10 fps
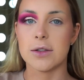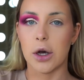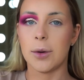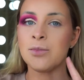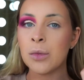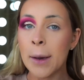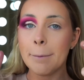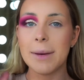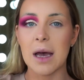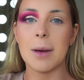So,
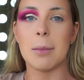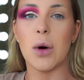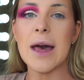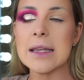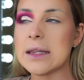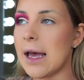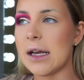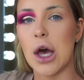be happy boys and